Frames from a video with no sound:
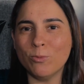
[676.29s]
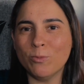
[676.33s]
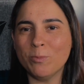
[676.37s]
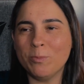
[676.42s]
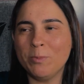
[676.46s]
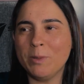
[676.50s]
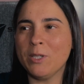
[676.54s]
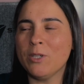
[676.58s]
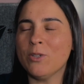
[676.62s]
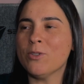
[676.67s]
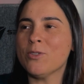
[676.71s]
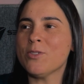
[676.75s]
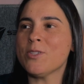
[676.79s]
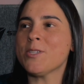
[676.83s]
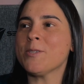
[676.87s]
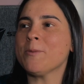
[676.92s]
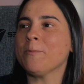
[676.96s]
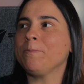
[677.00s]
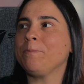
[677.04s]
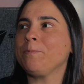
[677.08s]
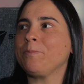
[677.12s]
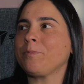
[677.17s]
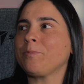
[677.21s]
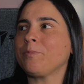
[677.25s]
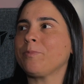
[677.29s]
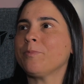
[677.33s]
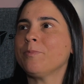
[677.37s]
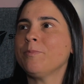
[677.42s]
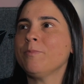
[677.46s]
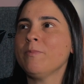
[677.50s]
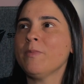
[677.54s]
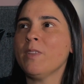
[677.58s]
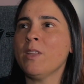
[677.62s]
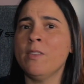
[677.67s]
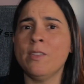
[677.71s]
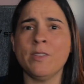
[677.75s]
Because
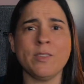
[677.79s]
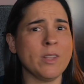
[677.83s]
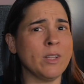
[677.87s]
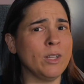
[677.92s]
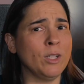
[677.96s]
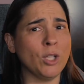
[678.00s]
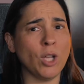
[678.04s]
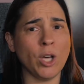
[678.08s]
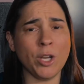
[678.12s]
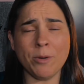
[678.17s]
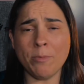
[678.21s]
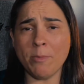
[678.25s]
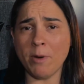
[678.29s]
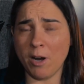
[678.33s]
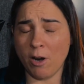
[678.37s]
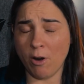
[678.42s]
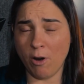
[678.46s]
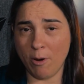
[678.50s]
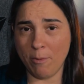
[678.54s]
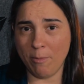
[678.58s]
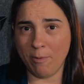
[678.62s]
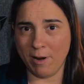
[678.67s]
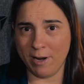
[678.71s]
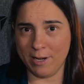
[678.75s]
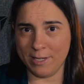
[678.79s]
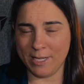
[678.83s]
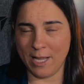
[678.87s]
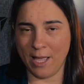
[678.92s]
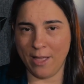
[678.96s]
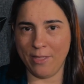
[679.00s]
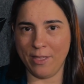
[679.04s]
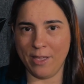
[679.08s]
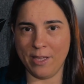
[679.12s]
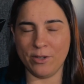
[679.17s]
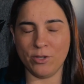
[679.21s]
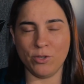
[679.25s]
there's a lot of micro brands out
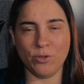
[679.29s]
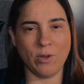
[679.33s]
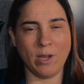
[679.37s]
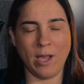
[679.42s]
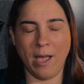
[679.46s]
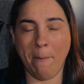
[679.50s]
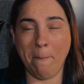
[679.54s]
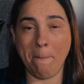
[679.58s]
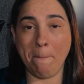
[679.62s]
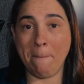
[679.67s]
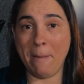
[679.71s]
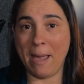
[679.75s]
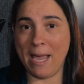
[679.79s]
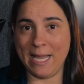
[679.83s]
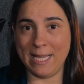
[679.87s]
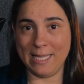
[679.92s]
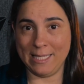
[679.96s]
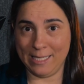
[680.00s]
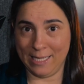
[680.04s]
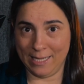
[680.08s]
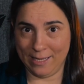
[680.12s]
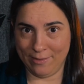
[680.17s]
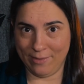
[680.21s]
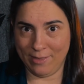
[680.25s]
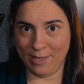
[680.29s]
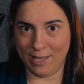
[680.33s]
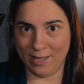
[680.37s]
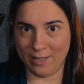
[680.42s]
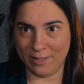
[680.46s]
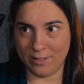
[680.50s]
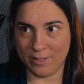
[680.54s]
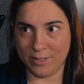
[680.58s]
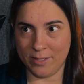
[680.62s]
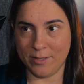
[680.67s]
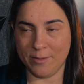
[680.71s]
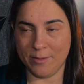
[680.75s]
there doing amazing things.